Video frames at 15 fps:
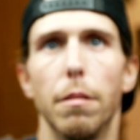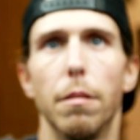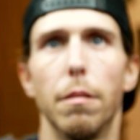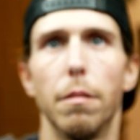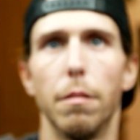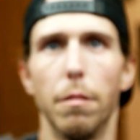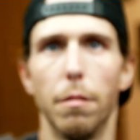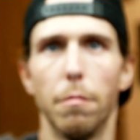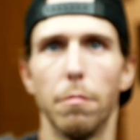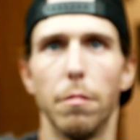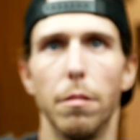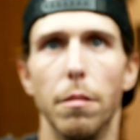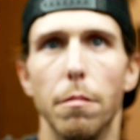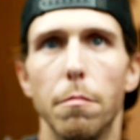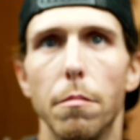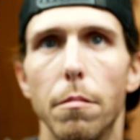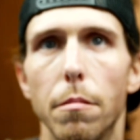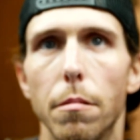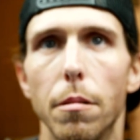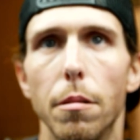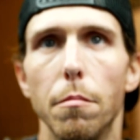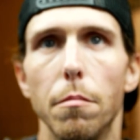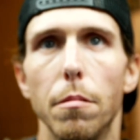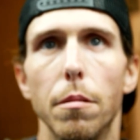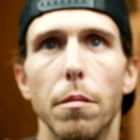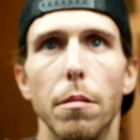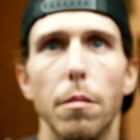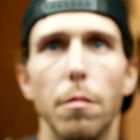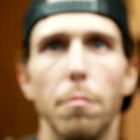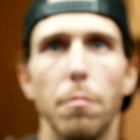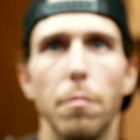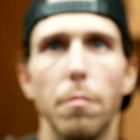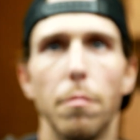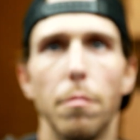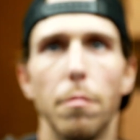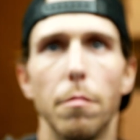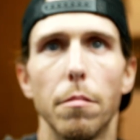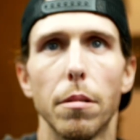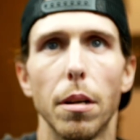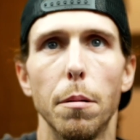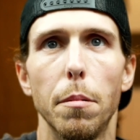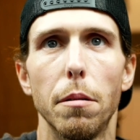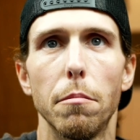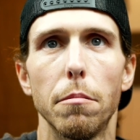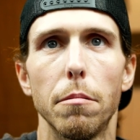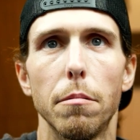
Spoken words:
Oh, no, no, no. Come on.